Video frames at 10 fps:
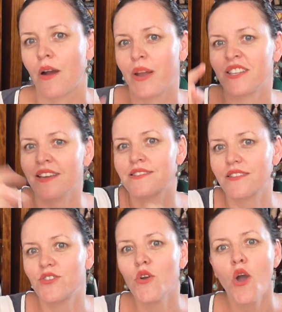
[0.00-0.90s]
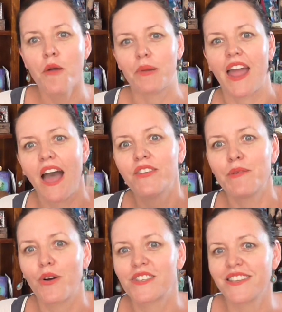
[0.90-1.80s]
And I went, yes I do, but I haven't
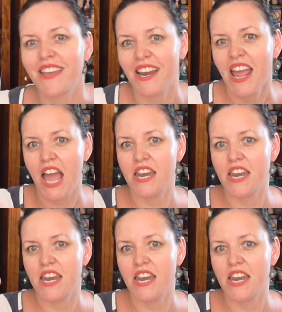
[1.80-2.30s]
unboxed it yet.